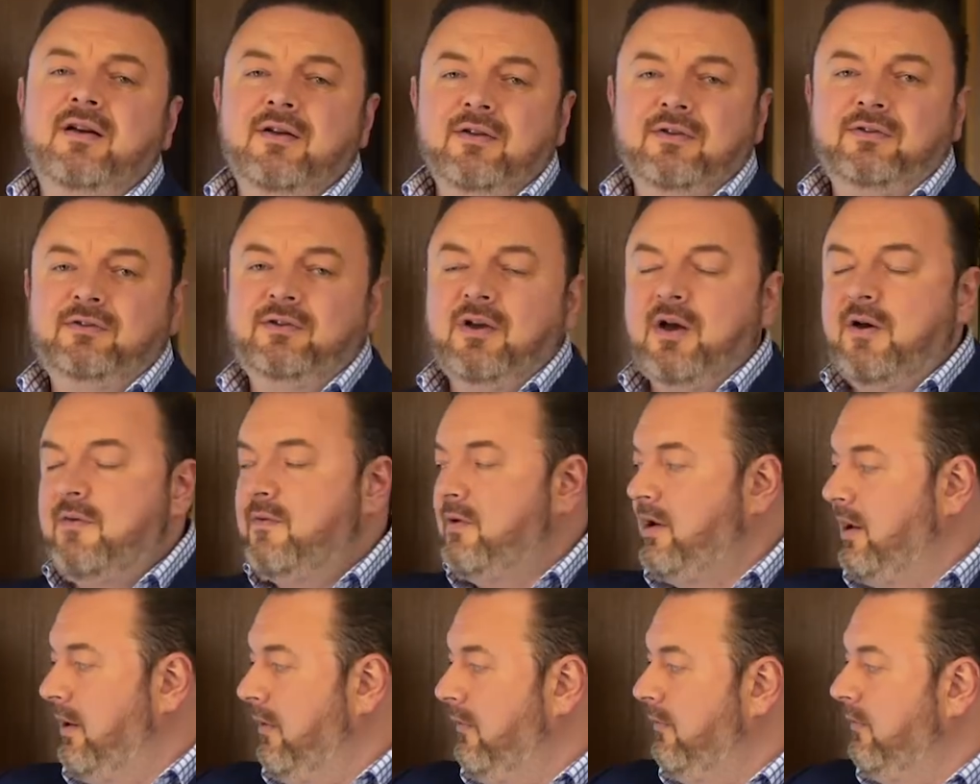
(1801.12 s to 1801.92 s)

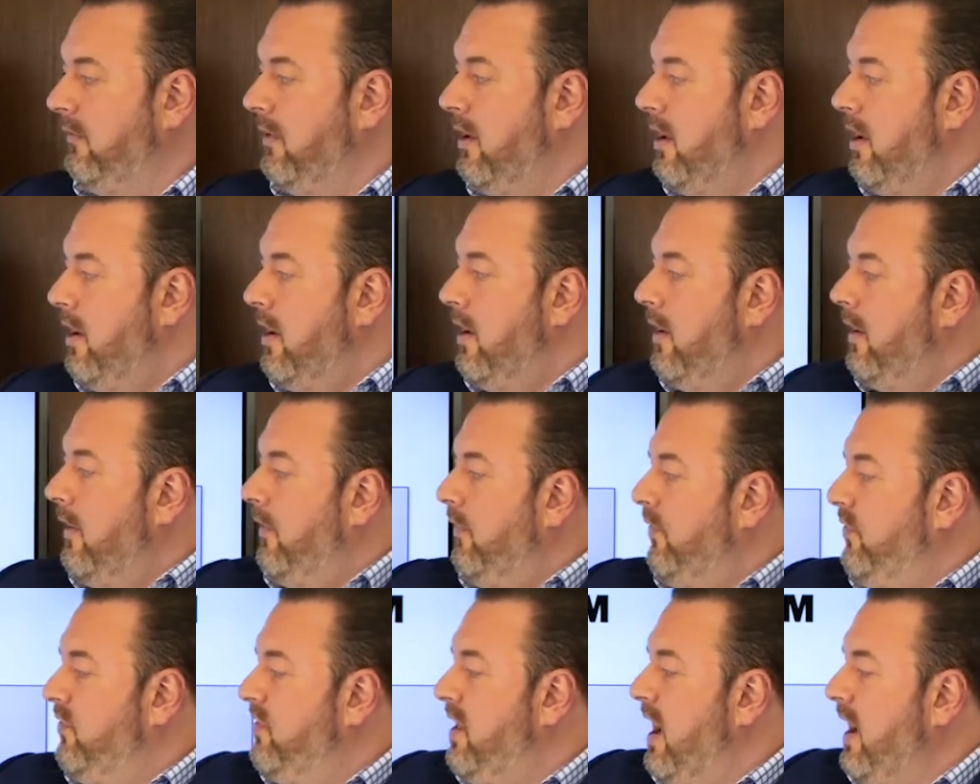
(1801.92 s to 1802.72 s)
conservative.
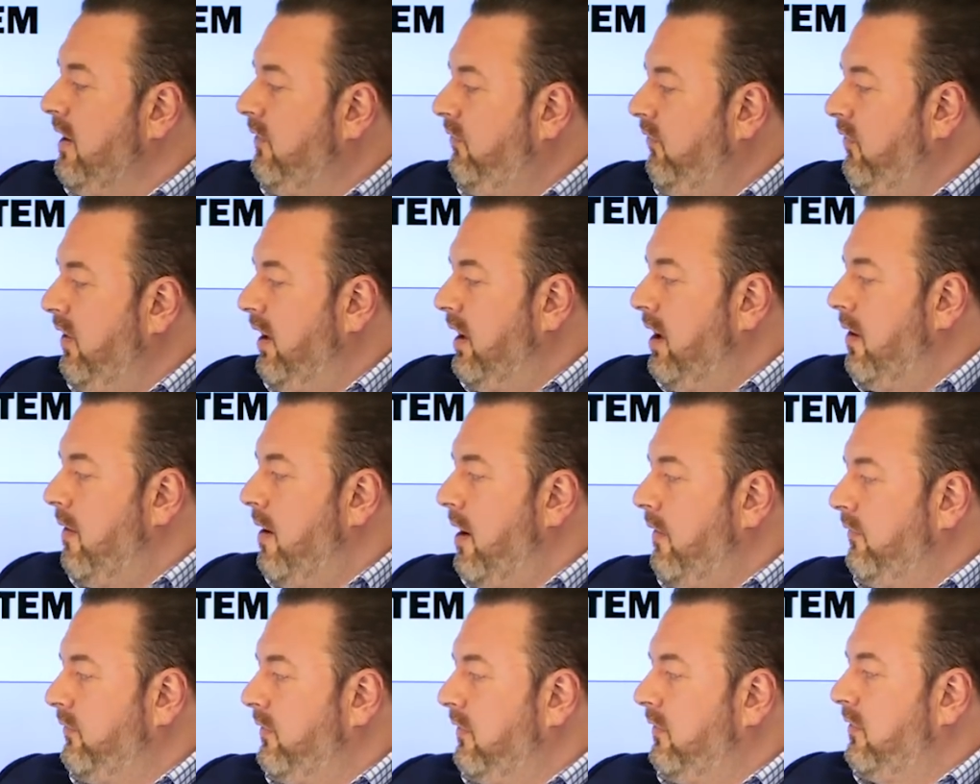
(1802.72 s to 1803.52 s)
That figure
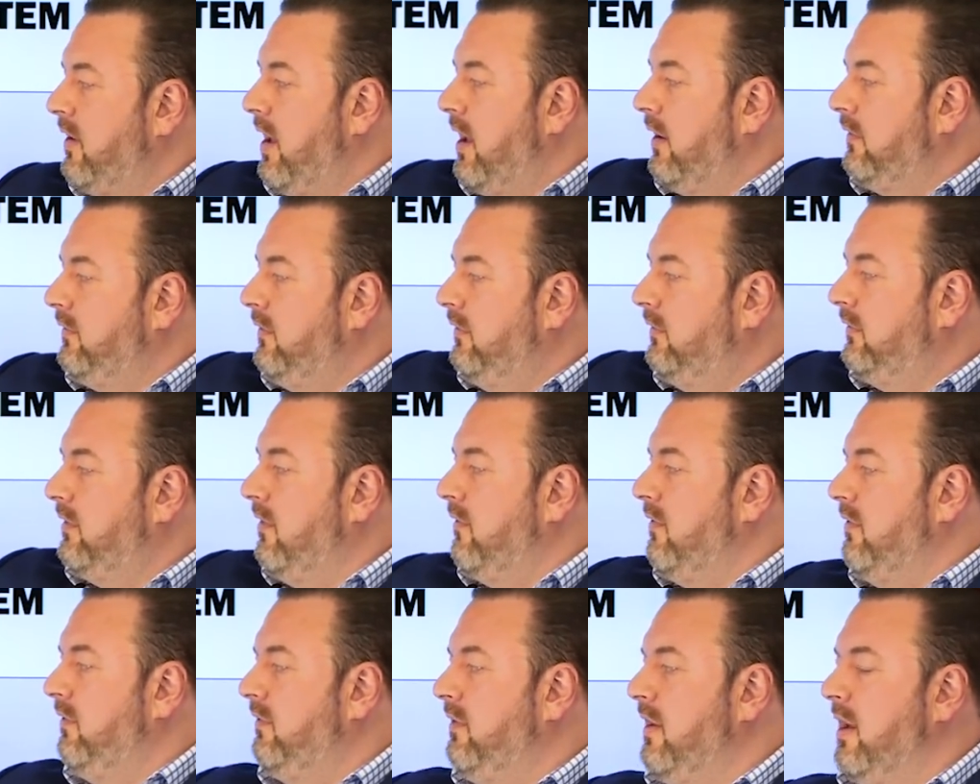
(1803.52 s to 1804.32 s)
after tax is
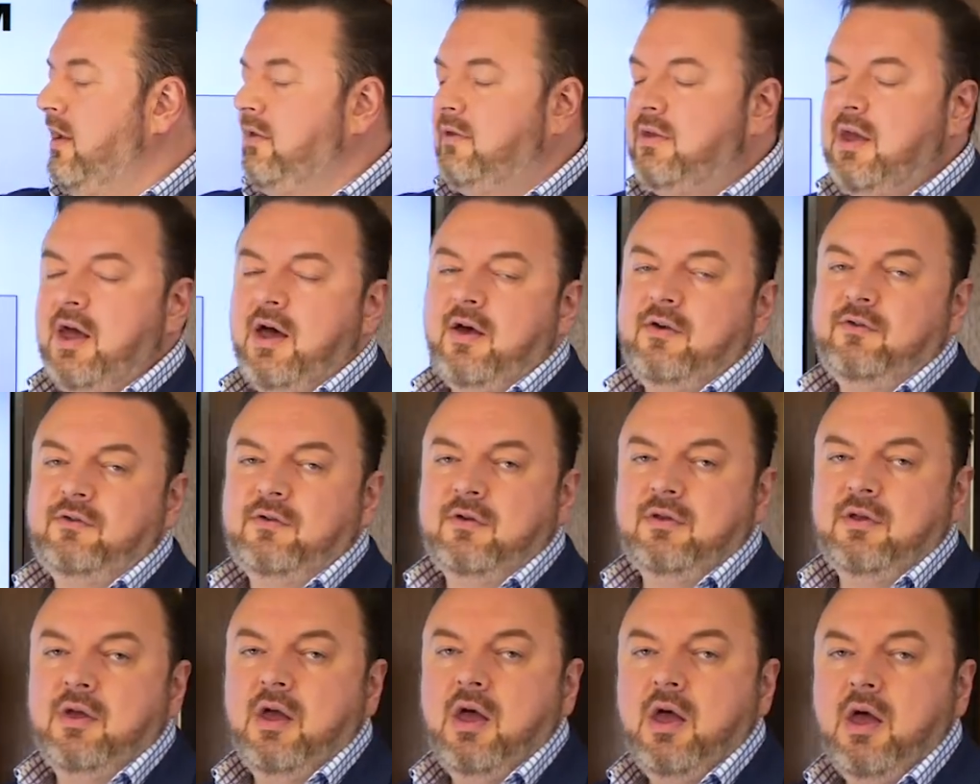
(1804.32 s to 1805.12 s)

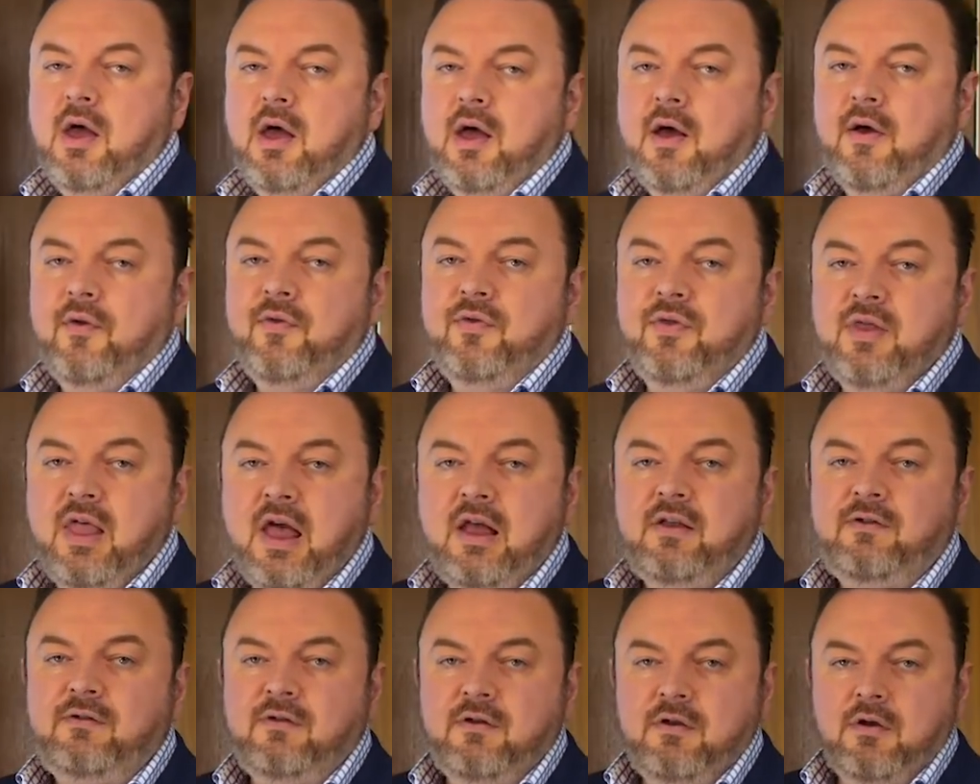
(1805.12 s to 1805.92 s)
$78,000
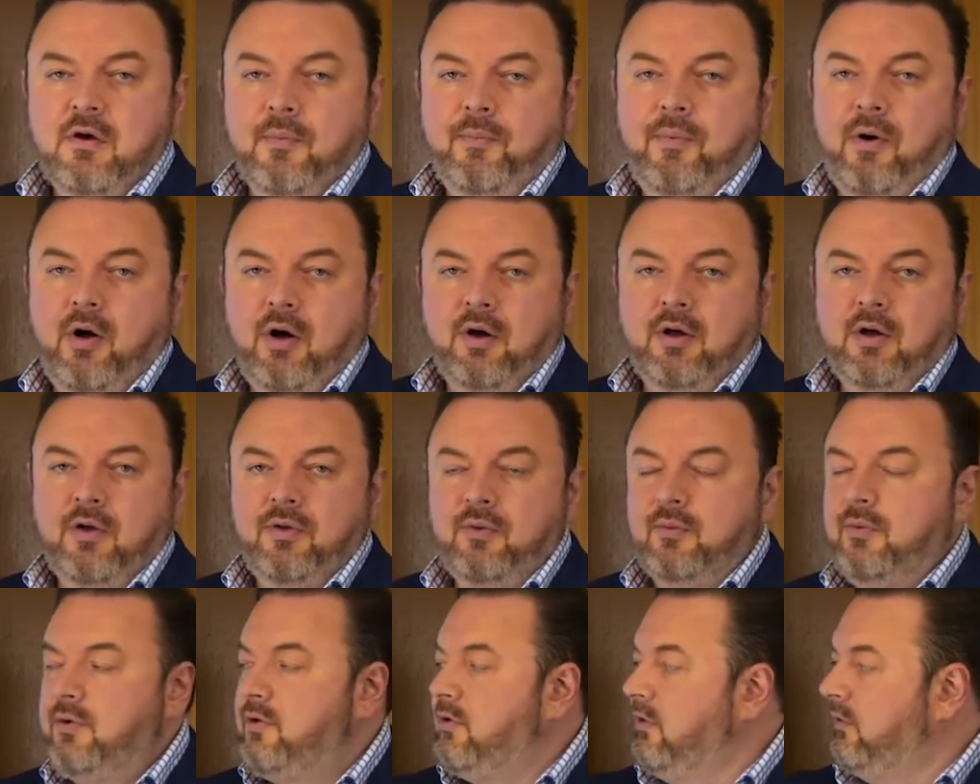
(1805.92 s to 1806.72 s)
net in your
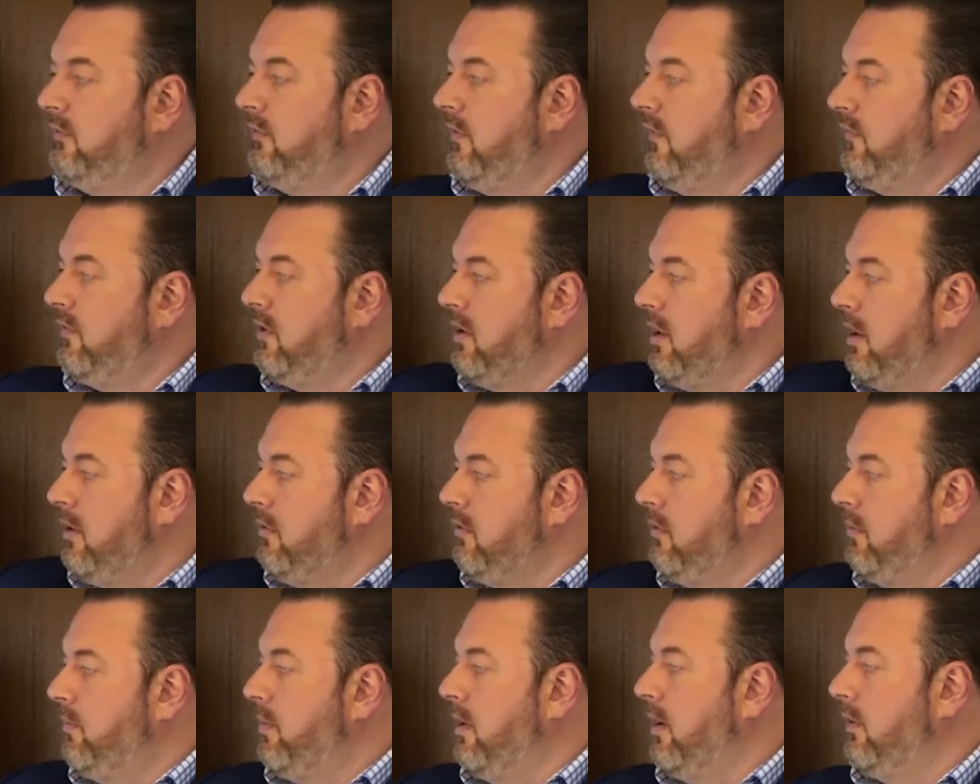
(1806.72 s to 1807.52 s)
pocket, which is
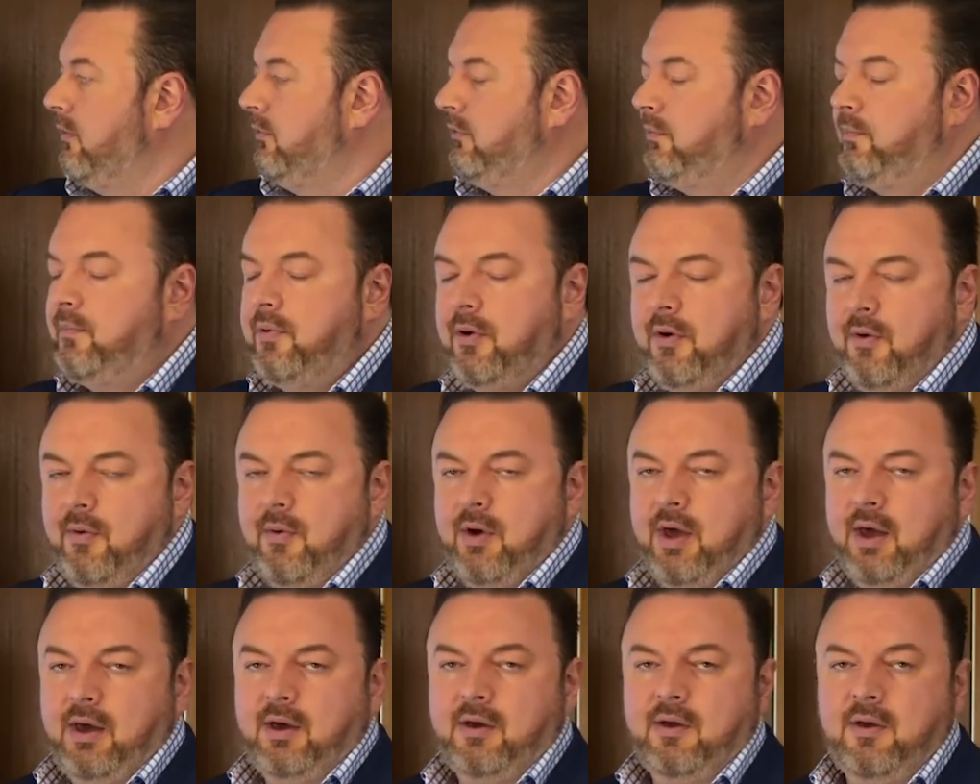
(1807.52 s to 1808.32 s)
$1,500 per
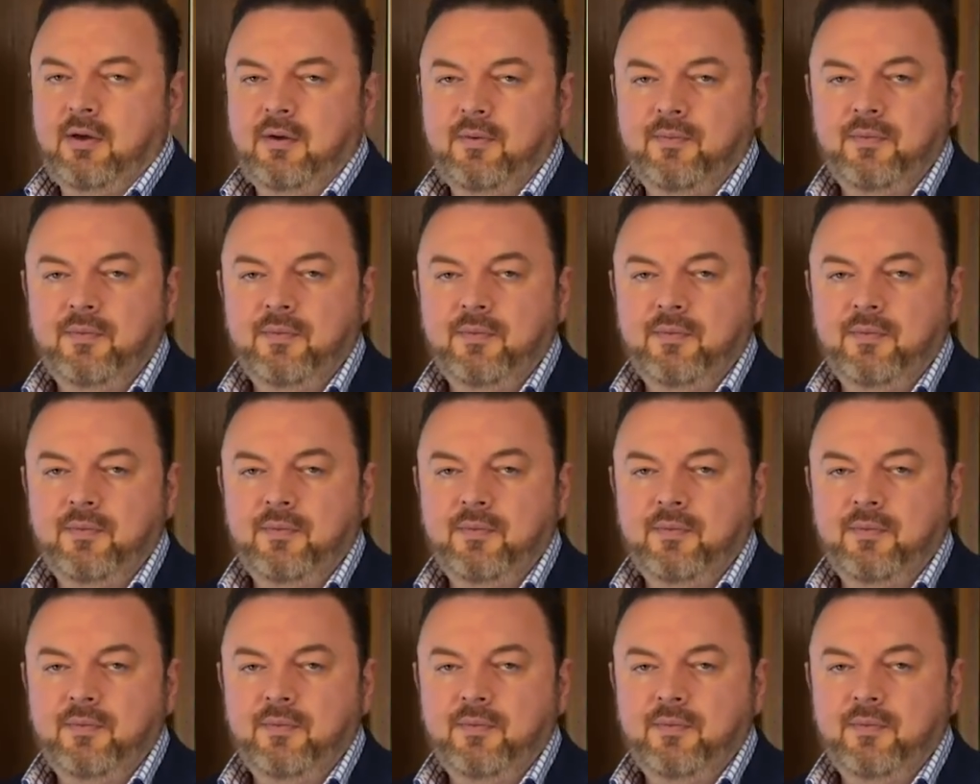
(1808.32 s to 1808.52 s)
week.